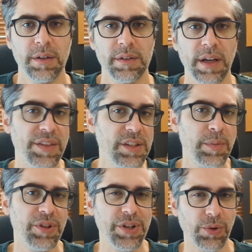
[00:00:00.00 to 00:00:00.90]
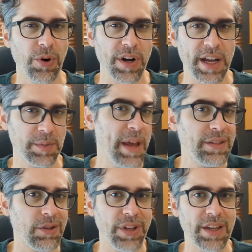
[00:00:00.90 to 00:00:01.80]
And these abilities are organized
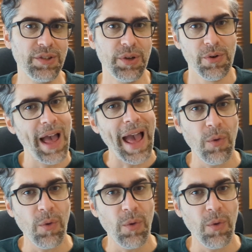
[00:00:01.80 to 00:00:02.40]
basically into at